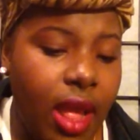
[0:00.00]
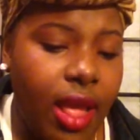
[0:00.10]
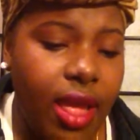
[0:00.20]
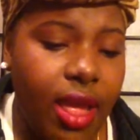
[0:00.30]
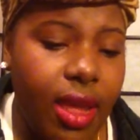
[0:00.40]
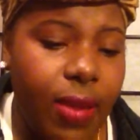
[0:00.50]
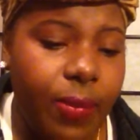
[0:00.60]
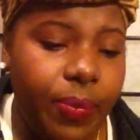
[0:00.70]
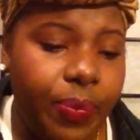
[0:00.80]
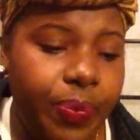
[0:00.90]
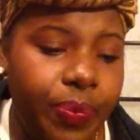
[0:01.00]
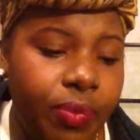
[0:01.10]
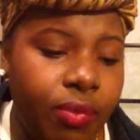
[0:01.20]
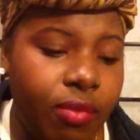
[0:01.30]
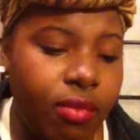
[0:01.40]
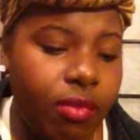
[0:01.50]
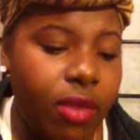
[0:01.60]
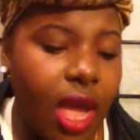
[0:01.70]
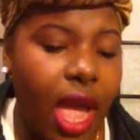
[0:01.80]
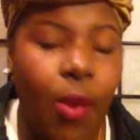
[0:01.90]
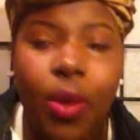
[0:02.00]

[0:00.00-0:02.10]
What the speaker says: And I